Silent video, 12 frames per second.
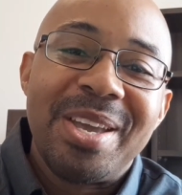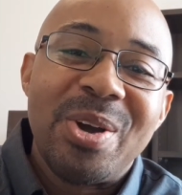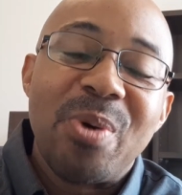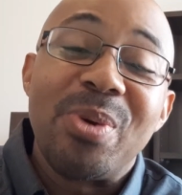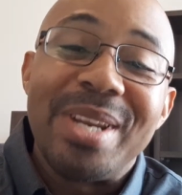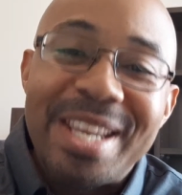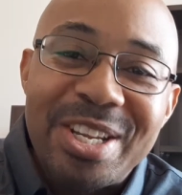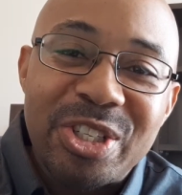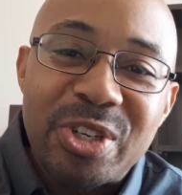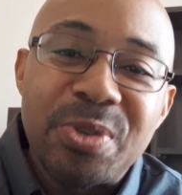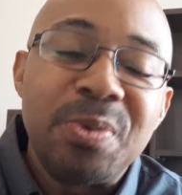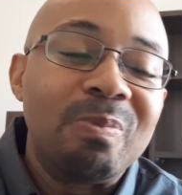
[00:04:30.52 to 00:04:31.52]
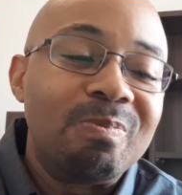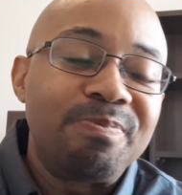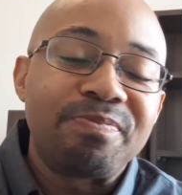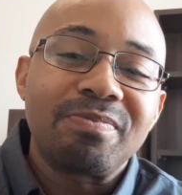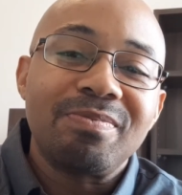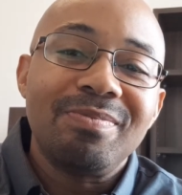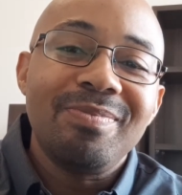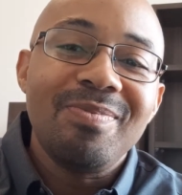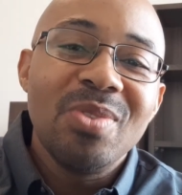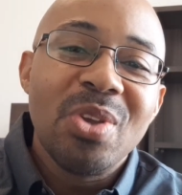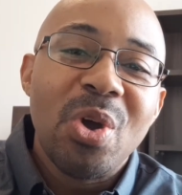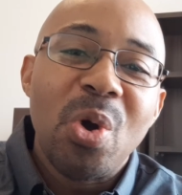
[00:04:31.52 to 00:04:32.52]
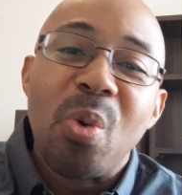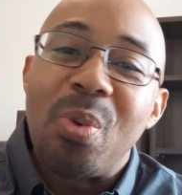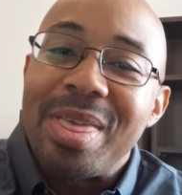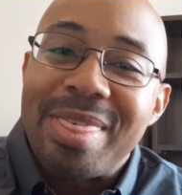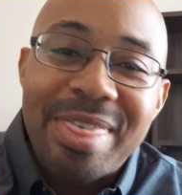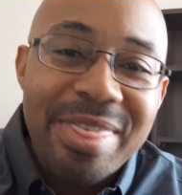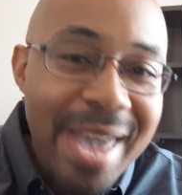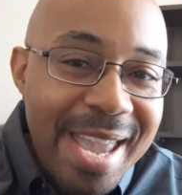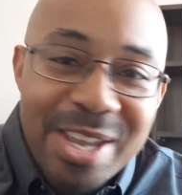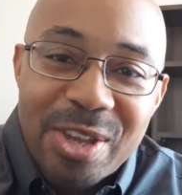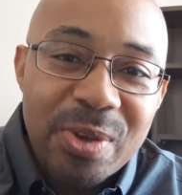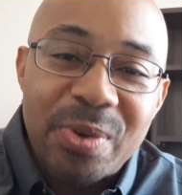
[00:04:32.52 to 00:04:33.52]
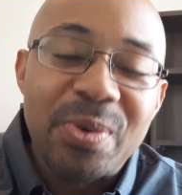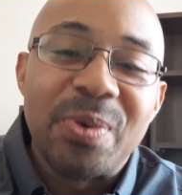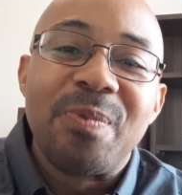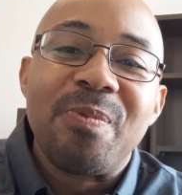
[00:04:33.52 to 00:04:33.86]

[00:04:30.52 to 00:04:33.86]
We need you. We thank you.